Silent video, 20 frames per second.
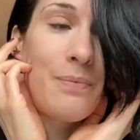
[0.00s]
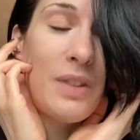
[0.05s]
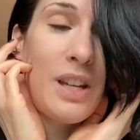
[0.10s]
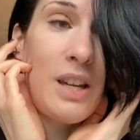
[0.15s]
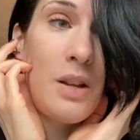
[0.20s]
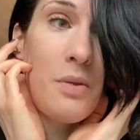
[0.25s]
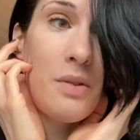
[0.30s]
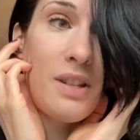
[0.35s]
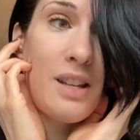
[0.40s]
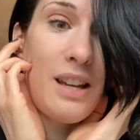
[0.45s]

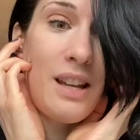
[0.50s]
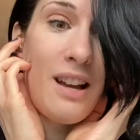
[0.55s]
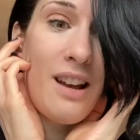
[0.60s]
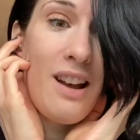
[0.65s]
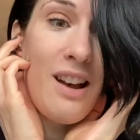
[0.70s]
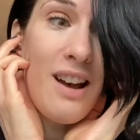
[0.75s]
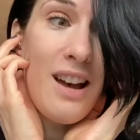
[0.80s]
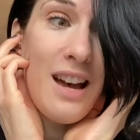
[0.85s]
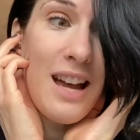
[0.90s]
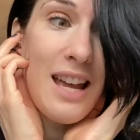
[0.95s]
And he was like,
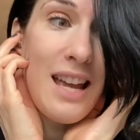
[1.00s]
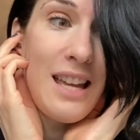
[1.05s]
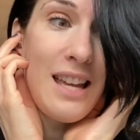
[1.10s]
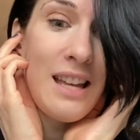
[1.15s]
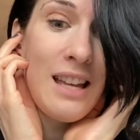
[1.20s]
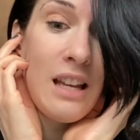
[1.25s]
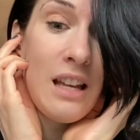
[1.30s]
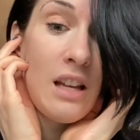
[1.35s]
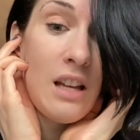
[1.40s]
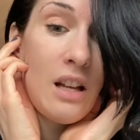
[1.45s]
hi,
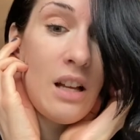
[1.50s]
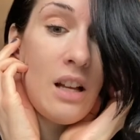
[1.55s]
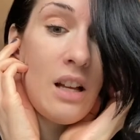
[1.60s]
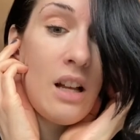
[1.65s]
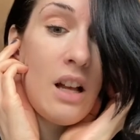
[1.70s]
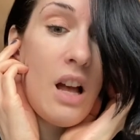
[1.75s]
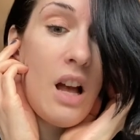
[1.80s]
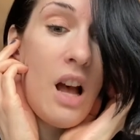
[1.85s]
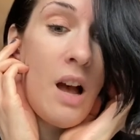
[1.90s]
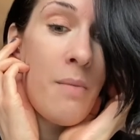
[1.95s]

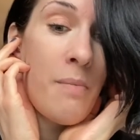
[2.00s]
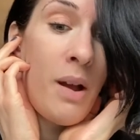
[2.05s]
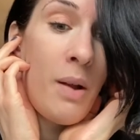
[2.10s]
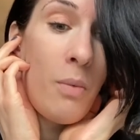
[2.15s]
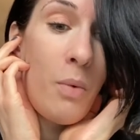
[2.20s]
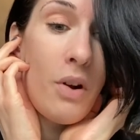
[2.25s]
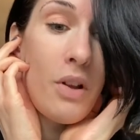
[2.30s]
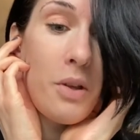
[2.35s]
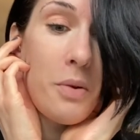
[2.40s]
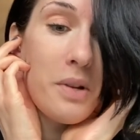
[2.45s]
am I
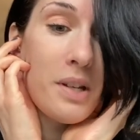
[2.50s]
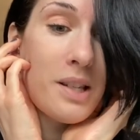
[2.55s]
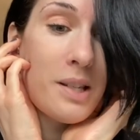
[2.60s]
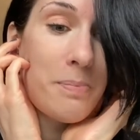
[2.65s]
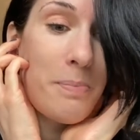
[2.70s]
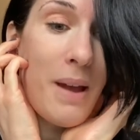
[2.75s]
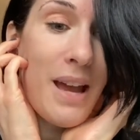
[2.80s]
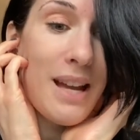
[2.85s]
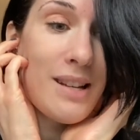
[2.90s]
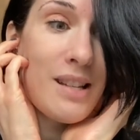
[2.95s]
what you
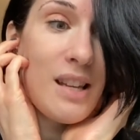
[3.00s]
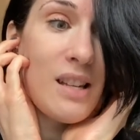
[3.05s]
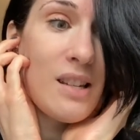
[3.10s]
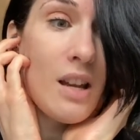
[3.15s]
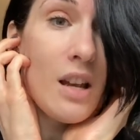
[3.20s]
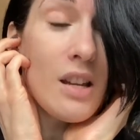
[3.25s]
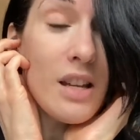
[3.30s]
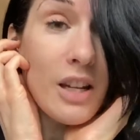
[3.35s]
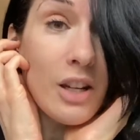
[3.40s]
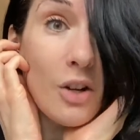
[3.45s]
expected?
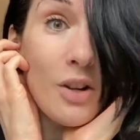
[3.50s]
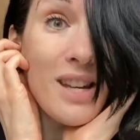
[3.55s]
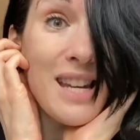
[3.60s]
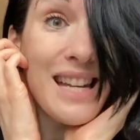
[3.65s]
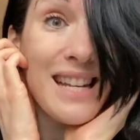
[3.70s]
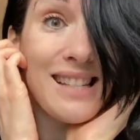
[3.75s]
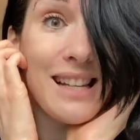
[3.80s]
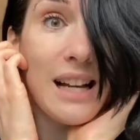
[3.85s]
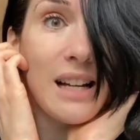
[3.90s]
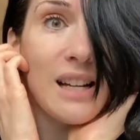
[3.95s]
And I couldn't
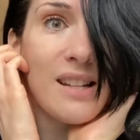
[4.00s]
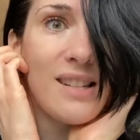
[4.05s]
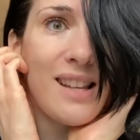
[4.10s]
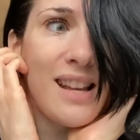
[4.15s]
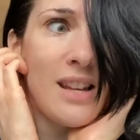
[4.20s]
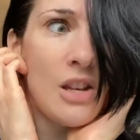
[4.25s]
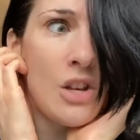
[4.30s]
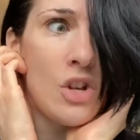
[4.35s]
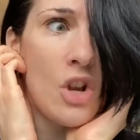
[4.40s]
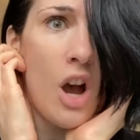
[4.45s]
exactly
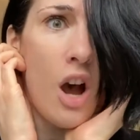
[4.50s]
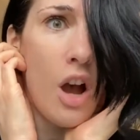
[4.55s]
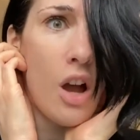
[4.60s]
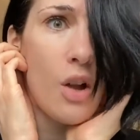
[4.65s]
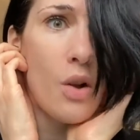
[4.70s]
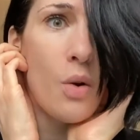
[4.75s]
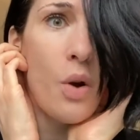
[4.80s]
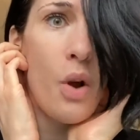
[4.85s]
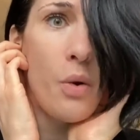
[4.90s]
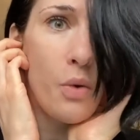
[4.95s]
say
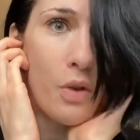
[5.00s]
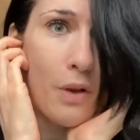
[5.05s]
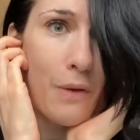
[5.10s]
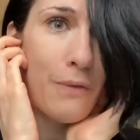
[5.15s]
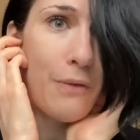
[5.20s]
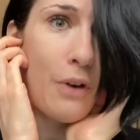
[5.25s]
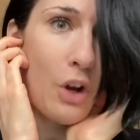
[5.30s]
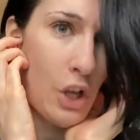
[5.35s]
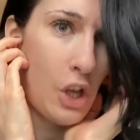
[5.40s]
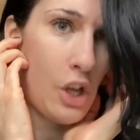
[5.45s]
no, who the
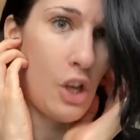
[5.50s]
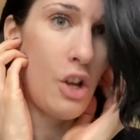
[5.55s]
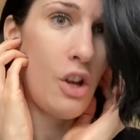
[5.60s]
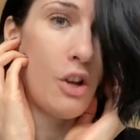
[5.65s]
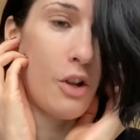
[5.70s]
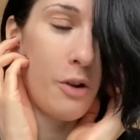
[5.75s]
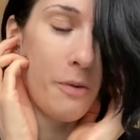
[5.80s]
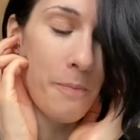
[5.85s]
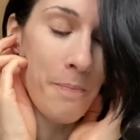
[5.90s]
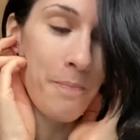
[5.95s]
fuck are
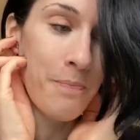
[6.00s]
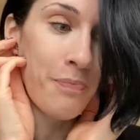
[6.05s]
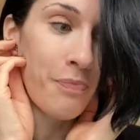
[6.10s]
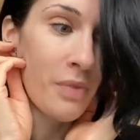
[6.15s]
you?